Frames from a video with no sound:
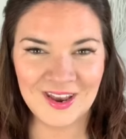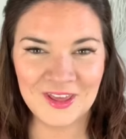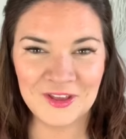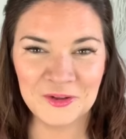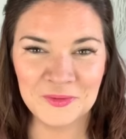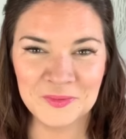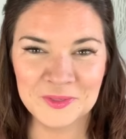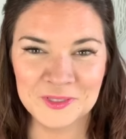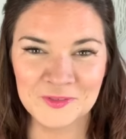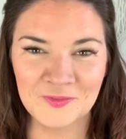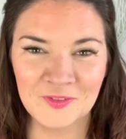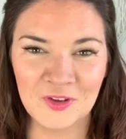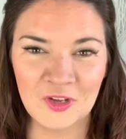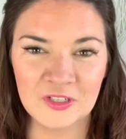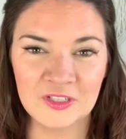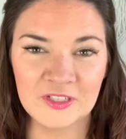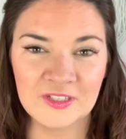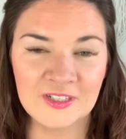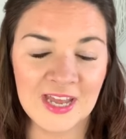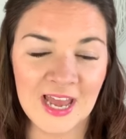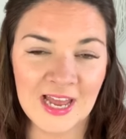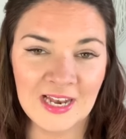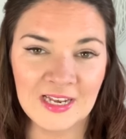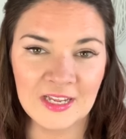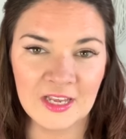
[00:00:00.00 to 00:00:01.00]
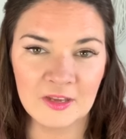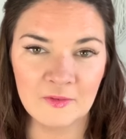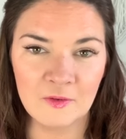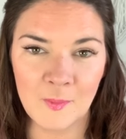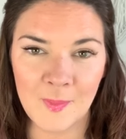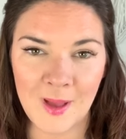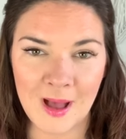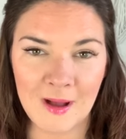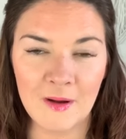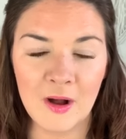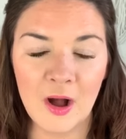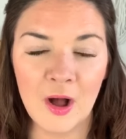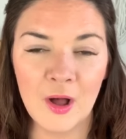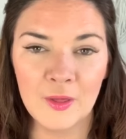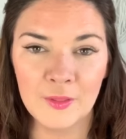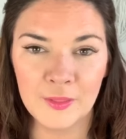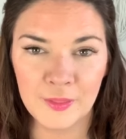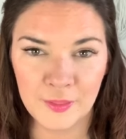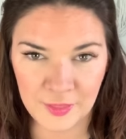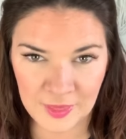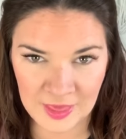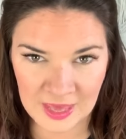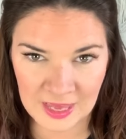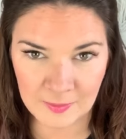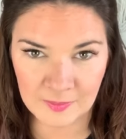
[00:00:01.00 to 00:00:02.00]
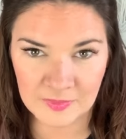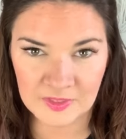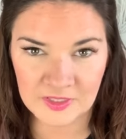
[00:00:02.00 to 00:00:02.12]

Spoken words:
I almost forgot to tell you about our theme.